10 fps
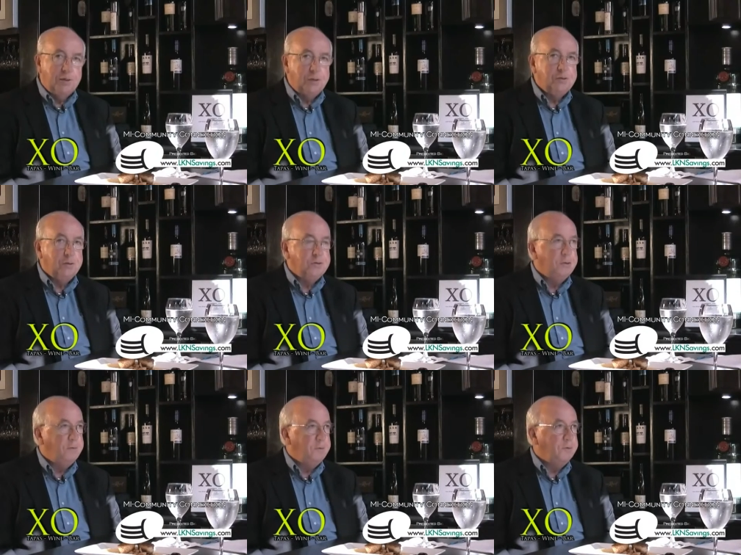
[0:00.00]
dozen or
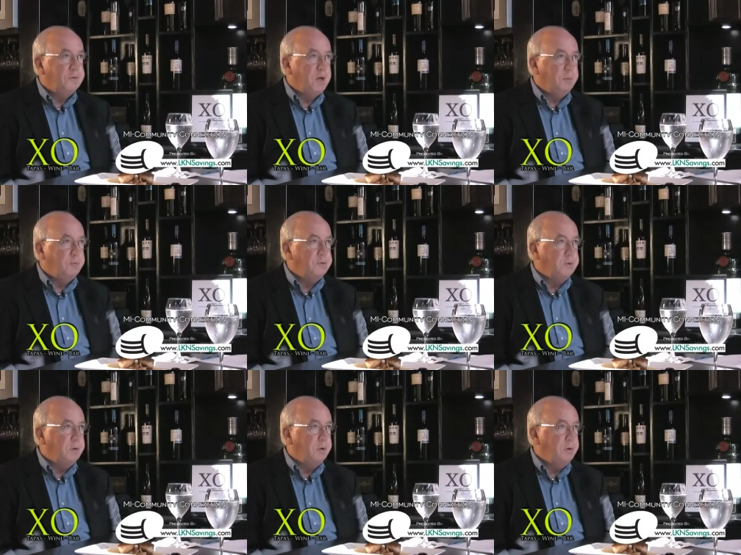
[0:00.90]
so of those chapters
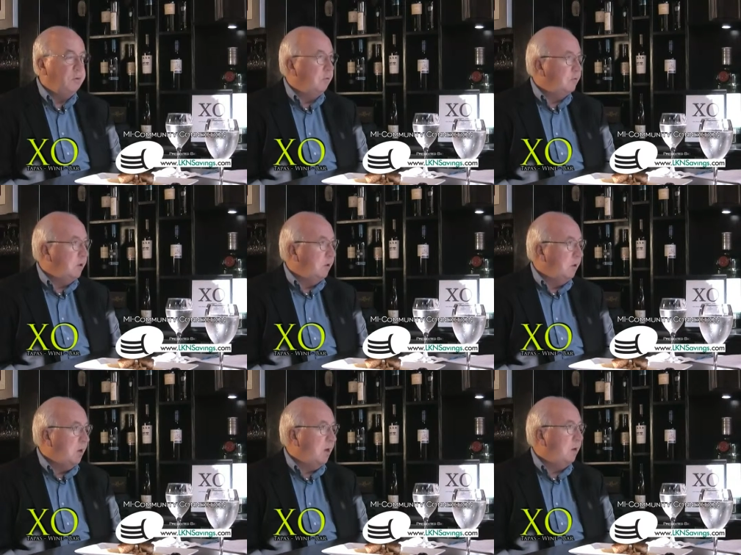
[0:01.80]
are in North
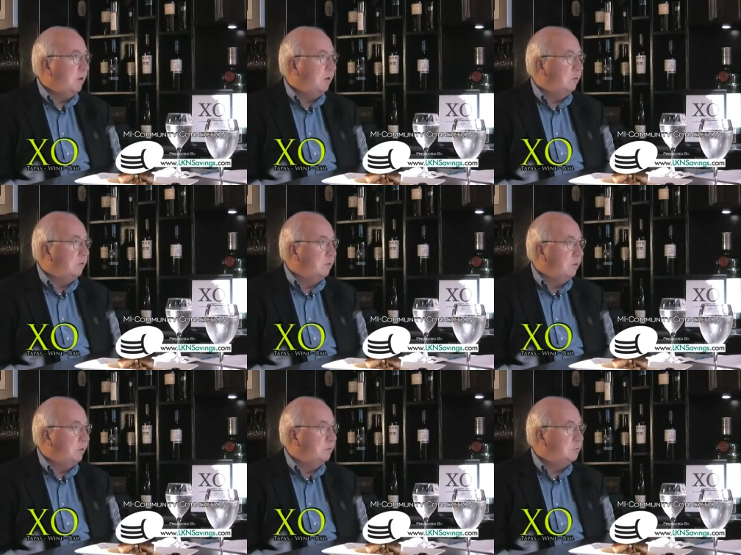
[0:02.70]
Carolina,
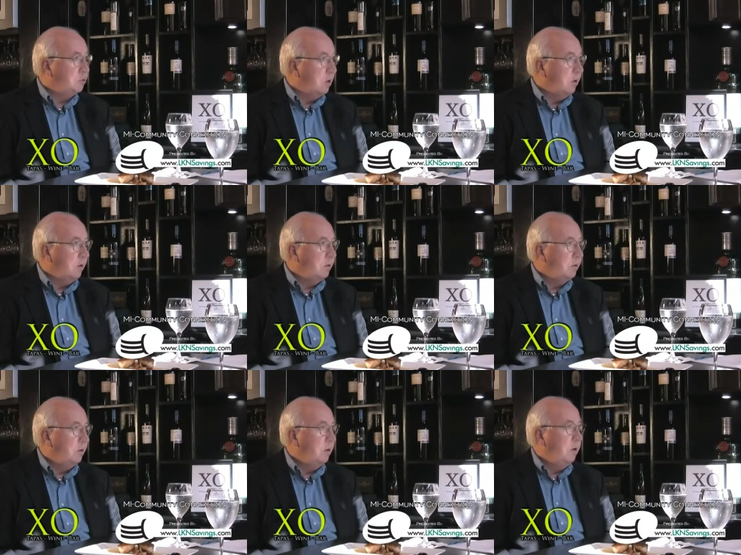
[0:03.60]
including Charlotte.
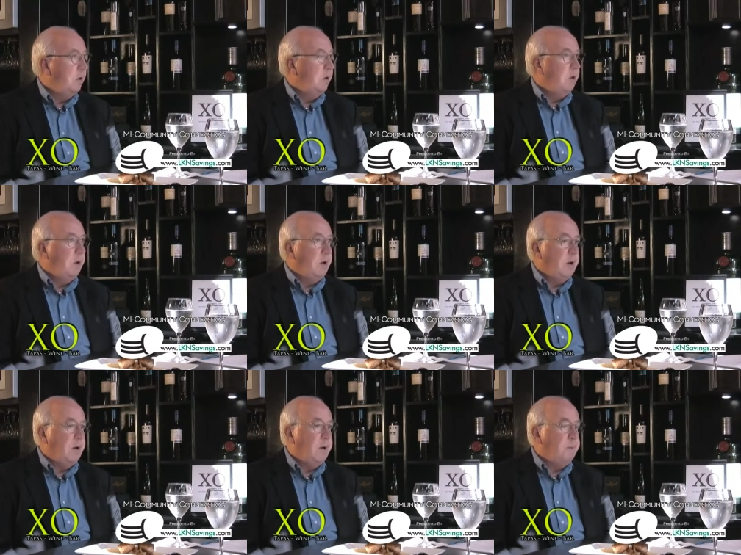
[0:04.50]

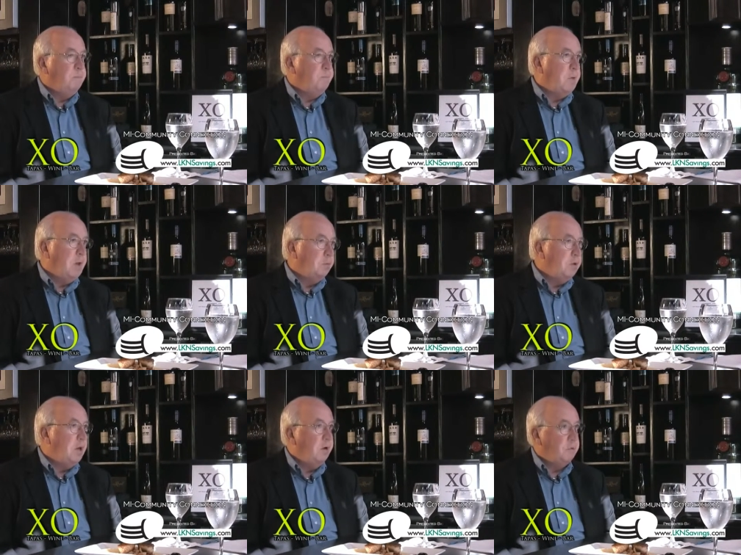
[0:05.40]
Um, and
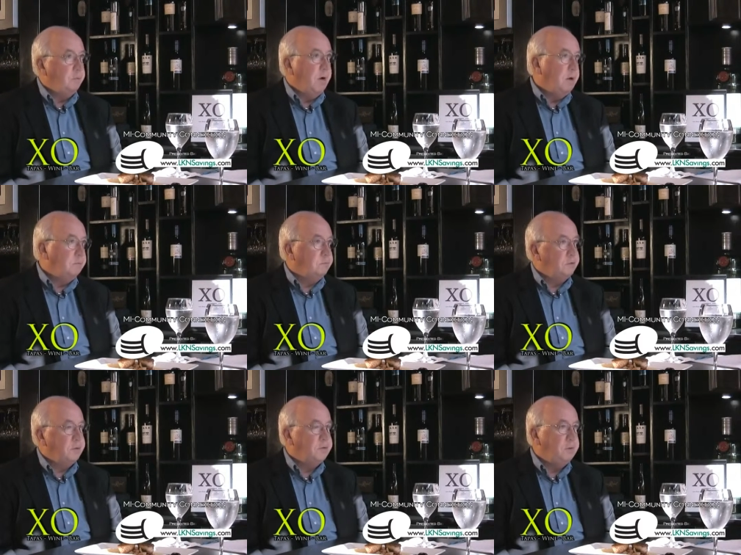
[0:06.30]
we have about
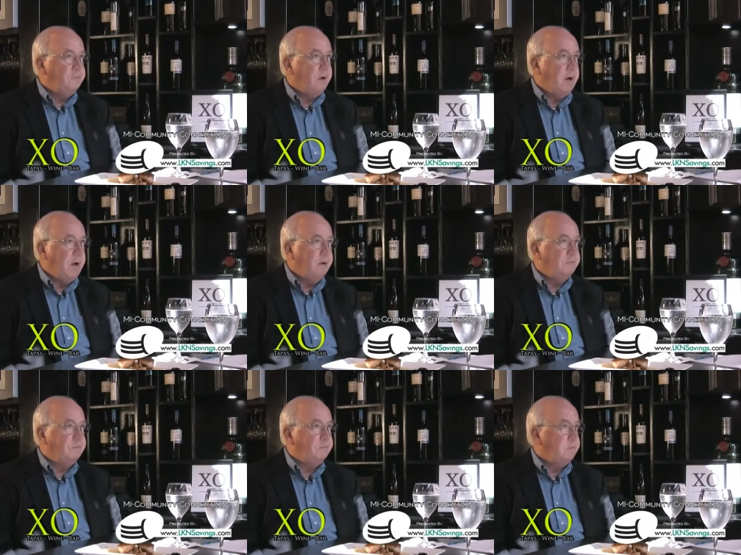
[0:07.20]
65
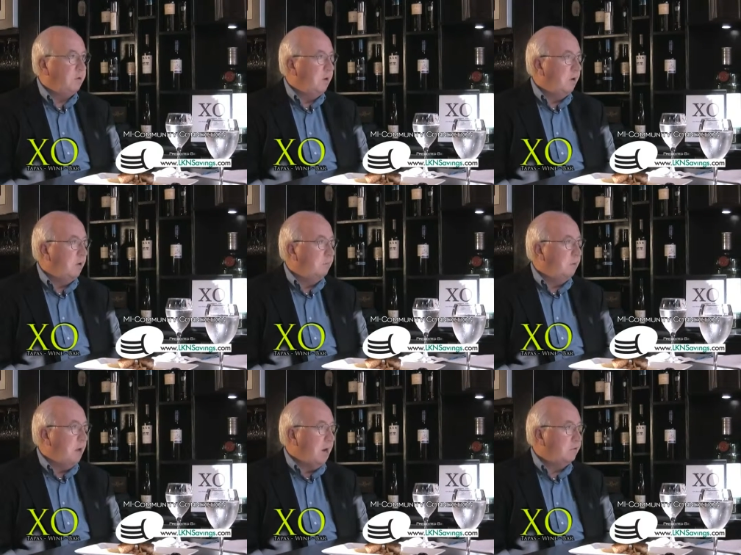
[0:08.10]
uh,
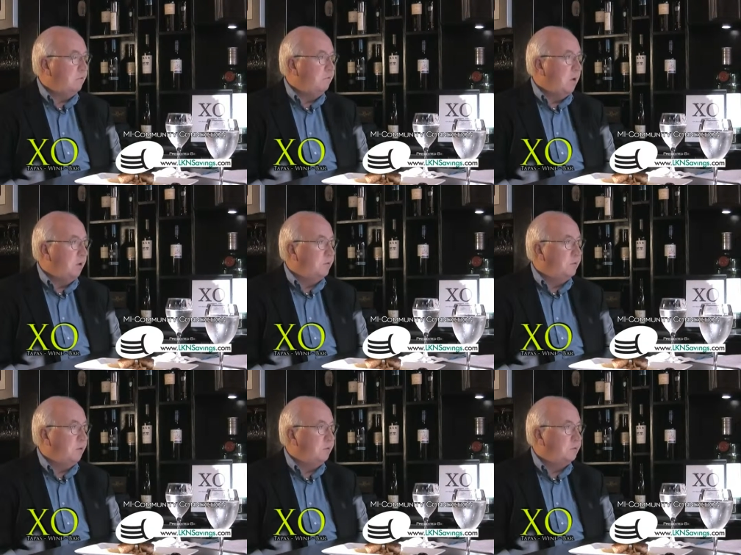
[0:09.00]
active
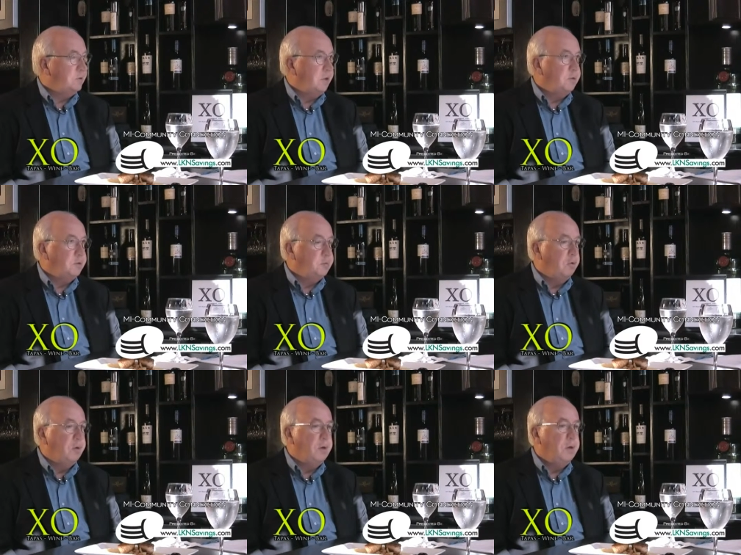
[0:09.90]
volunteers mm-hmm. at this
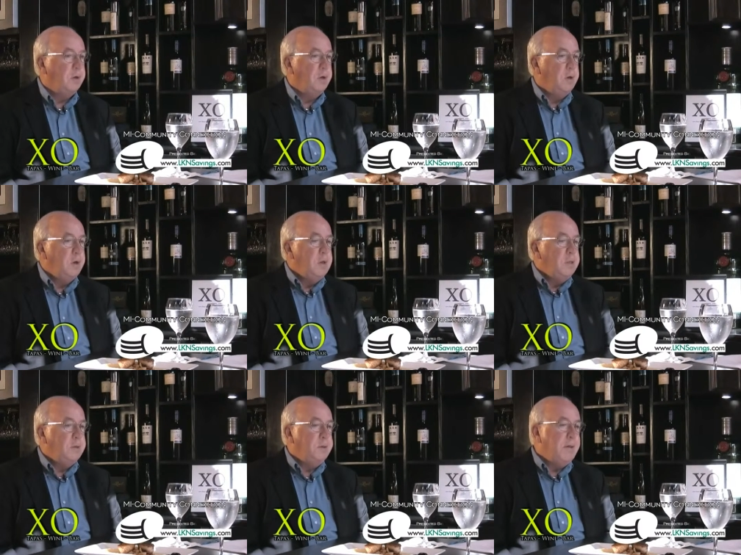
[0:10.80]
point.
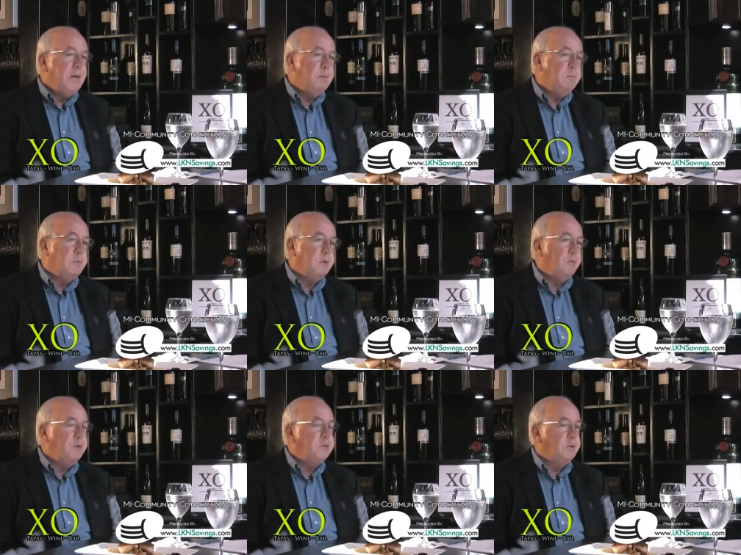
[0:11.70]
The name
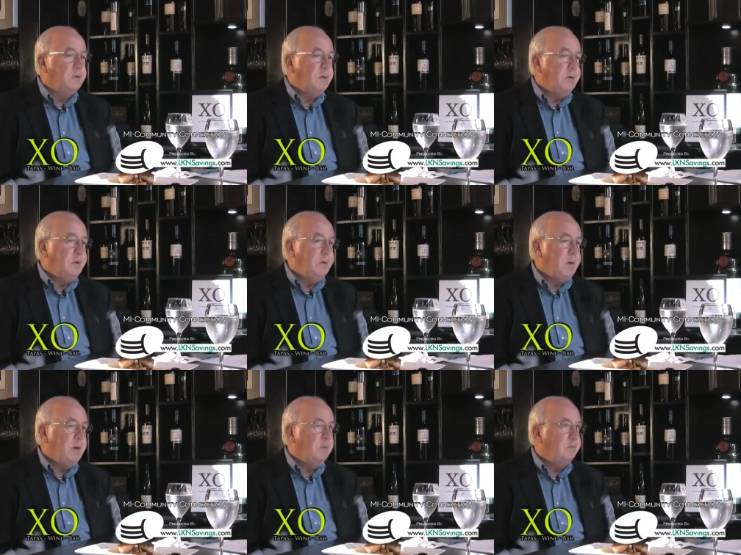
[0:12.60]
originally
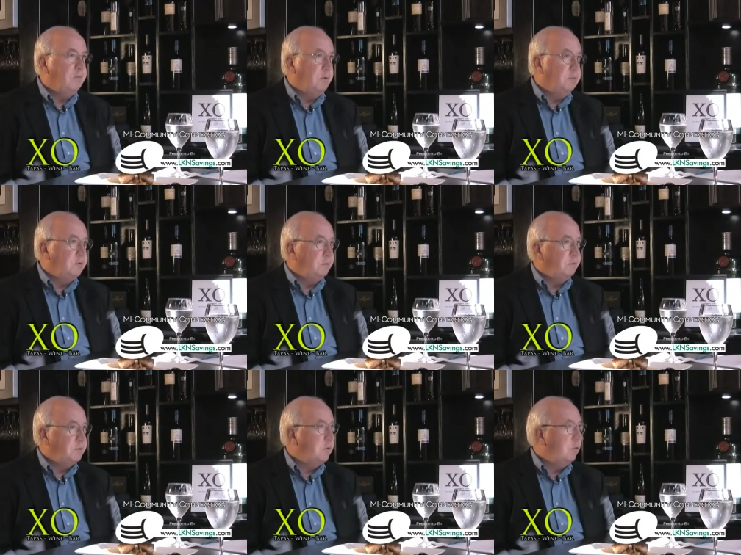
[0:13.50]
came from
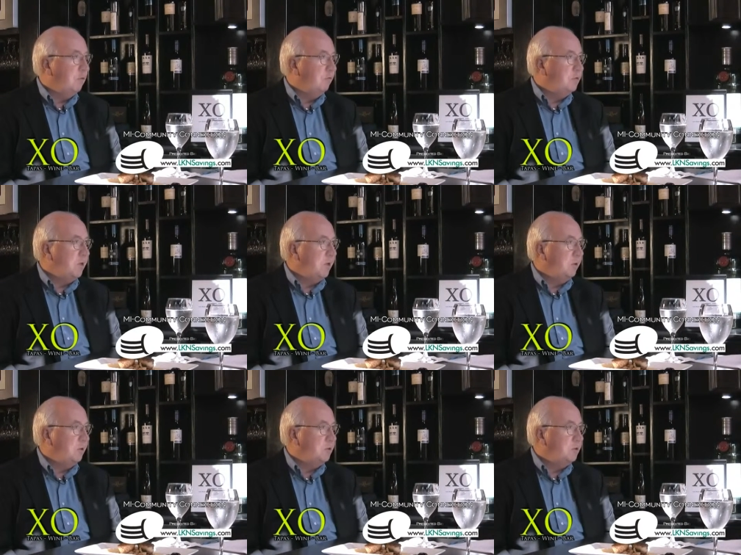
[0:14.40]
Service Corps of Retired